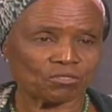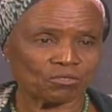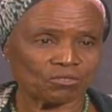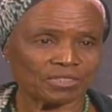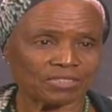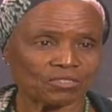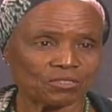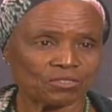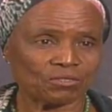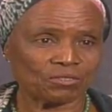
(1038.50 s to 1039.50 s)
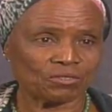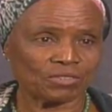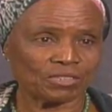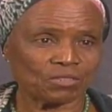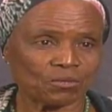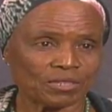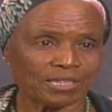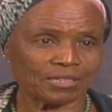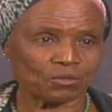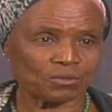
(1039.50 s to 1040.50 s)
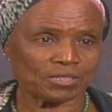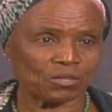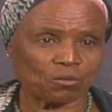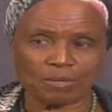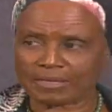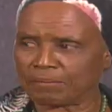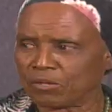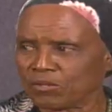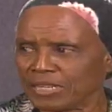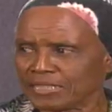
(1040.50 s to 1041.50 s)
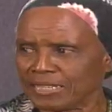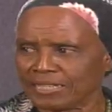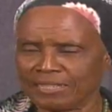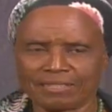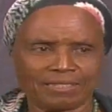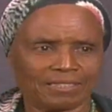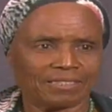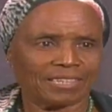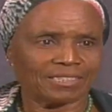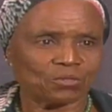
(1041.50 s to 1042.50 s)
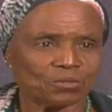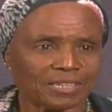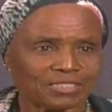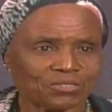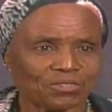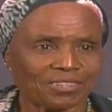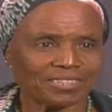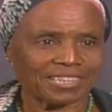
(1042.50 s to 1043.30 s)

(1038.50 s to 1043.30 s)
Of control. Yeah. Yes, you need to look at that. Don't say, oh, but I'm all right. I don't get drunk.